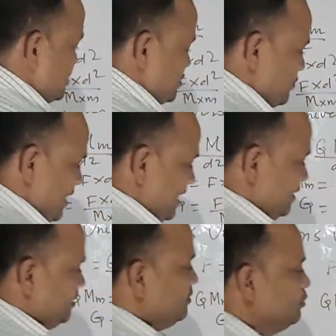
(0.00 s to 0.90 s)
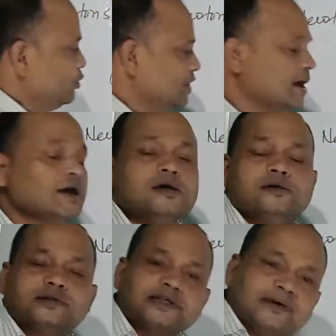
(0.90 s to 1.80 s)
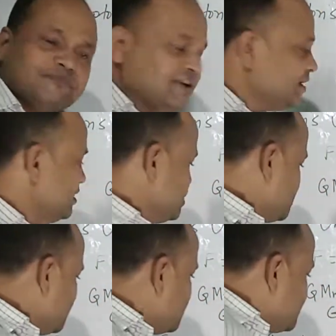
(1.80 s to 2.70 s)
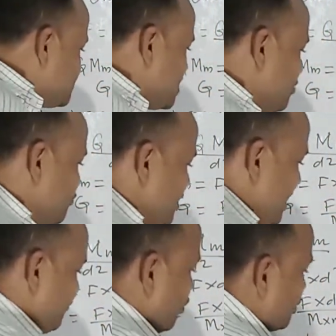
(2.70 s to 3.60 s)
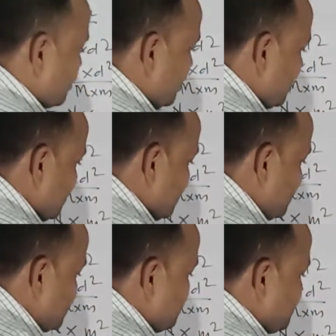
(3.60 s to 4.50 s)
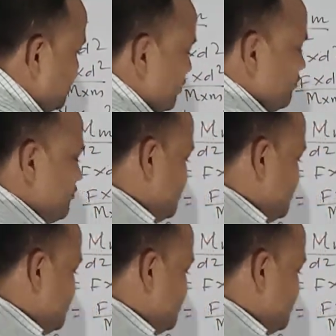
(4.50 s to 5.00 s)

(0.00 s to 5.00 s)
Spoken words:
square. Both are same thing. So this is how we have got the unit of